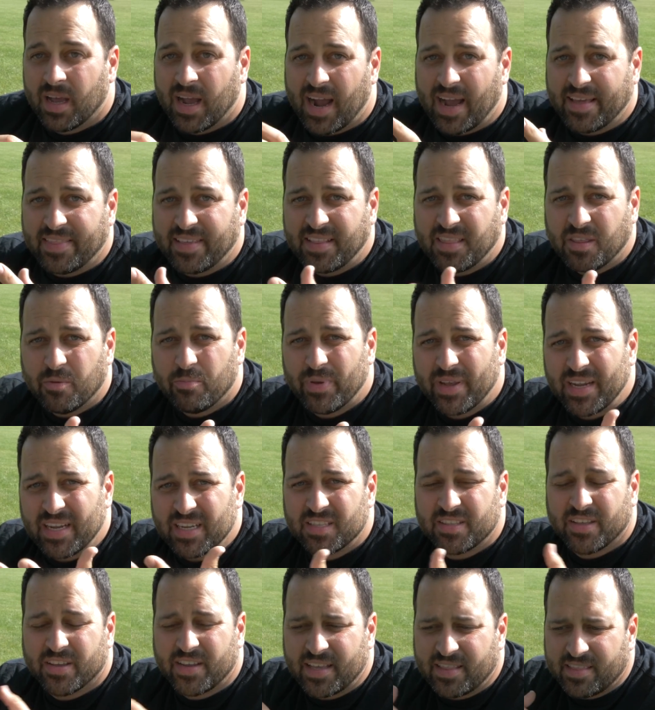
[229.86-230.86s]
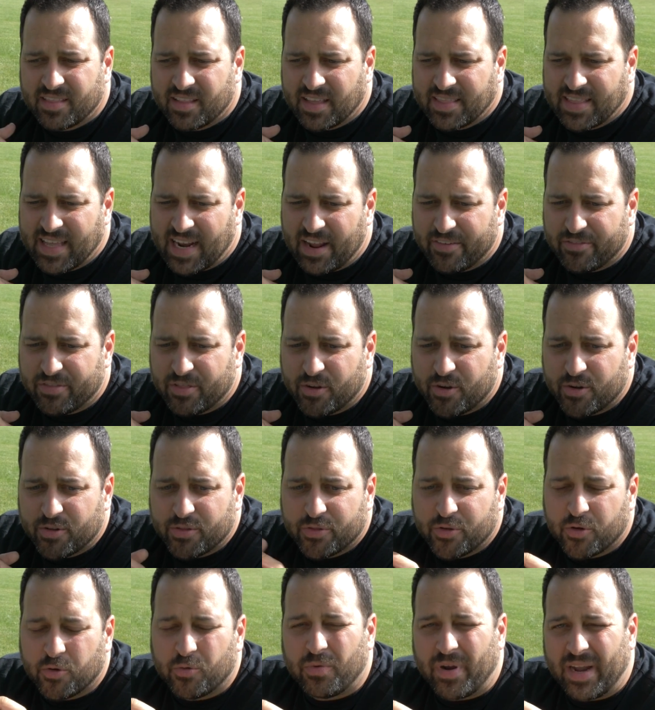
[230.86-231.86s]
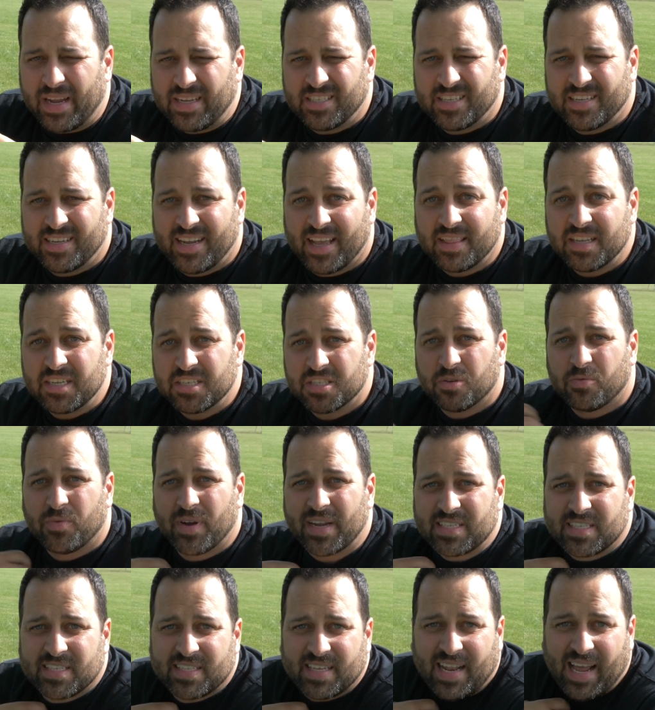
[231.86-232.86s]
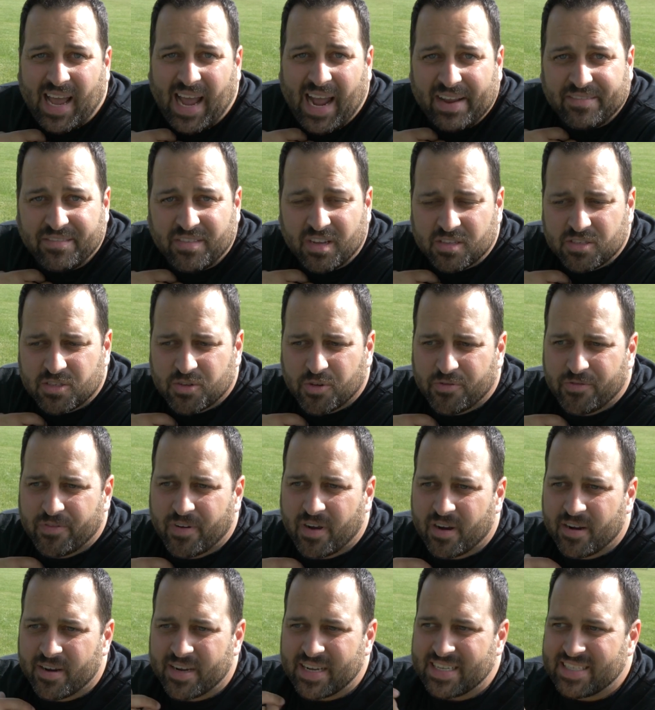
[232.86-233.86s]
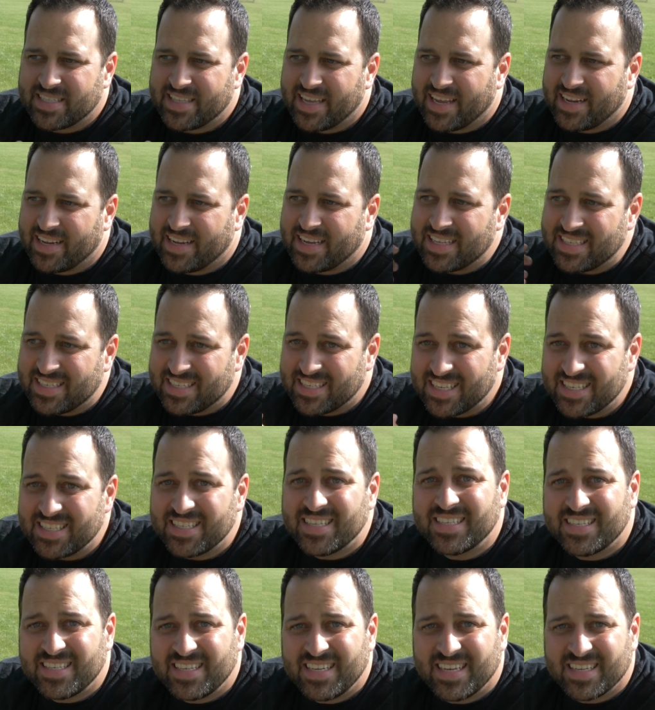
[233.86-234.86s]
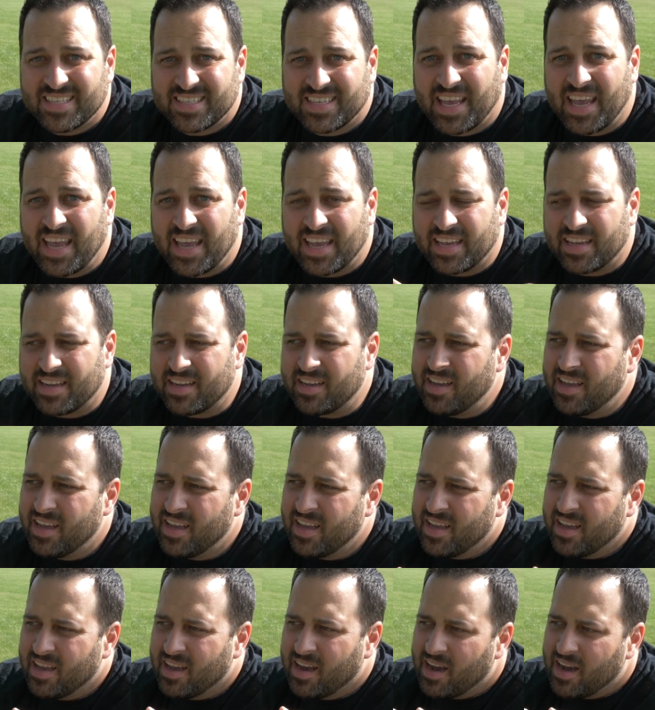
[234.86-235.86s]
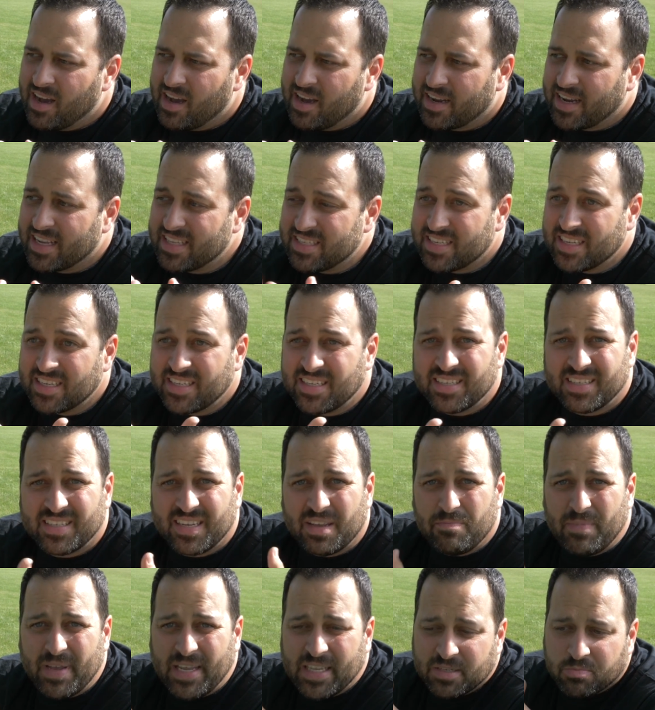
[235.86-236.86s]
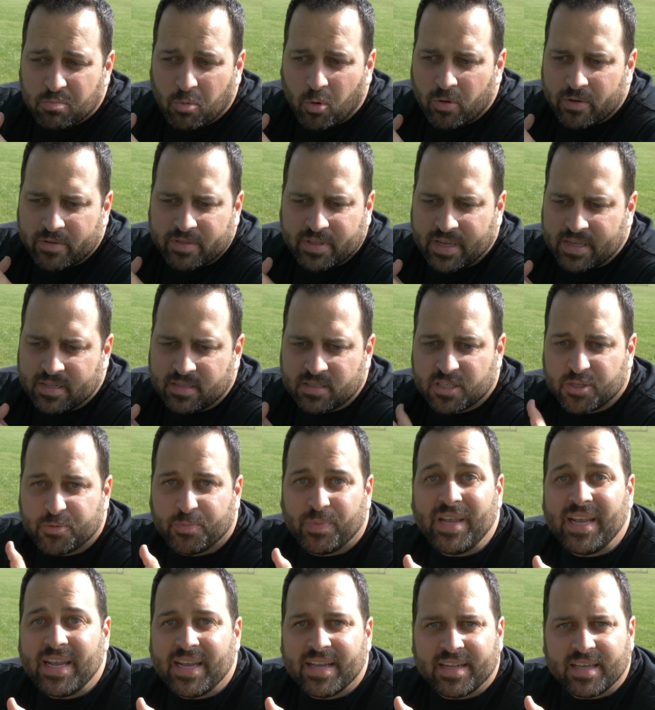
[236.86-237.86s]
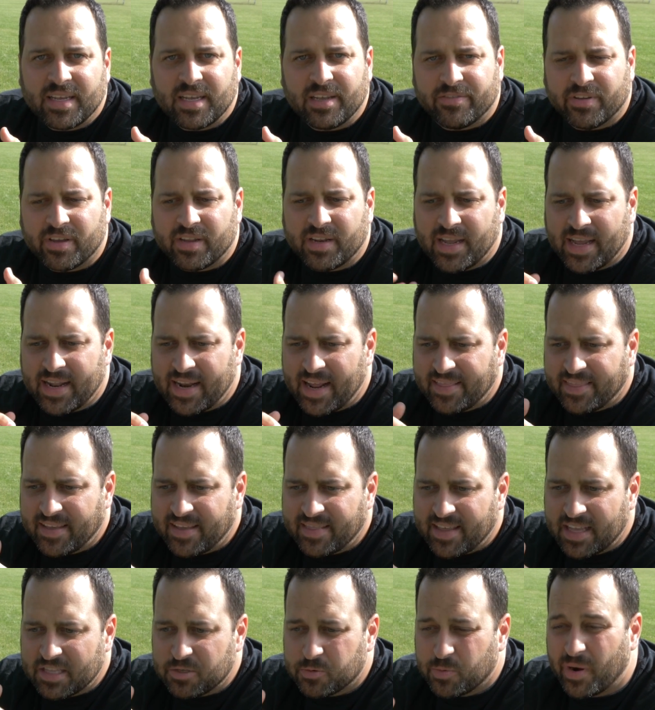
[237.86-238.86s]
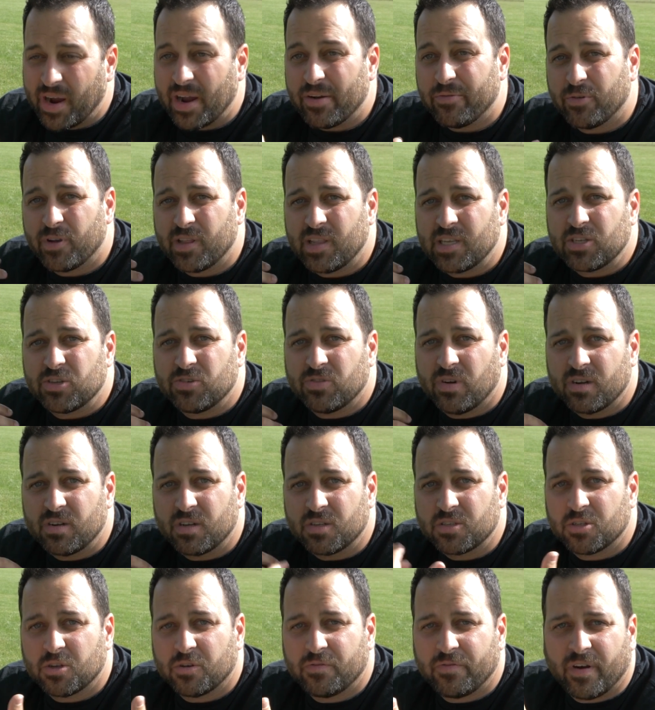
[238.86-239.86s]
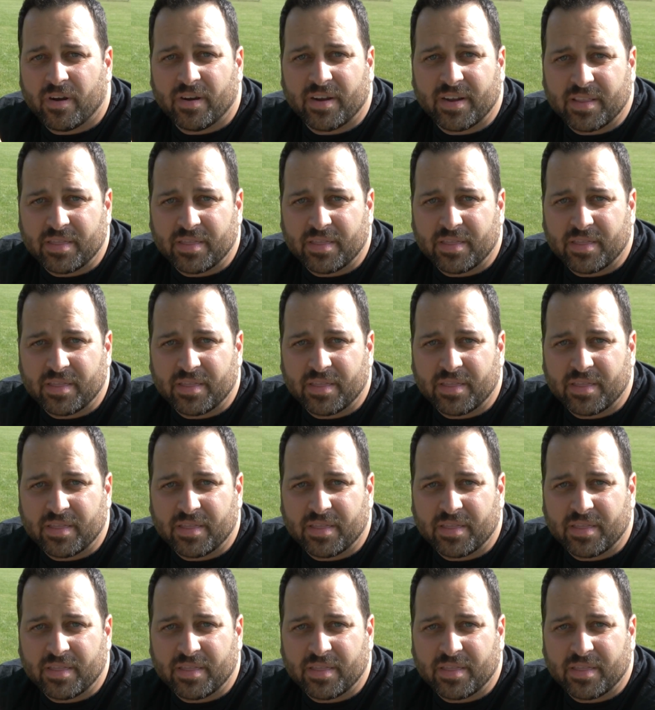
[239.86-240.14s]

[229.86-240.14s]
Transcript: I think the biggest thing that I've learned through racing, at least the races that I've done so far, is that consistency is king. Uh, consistency means more than speed even, and I think that's where I've really struggled so far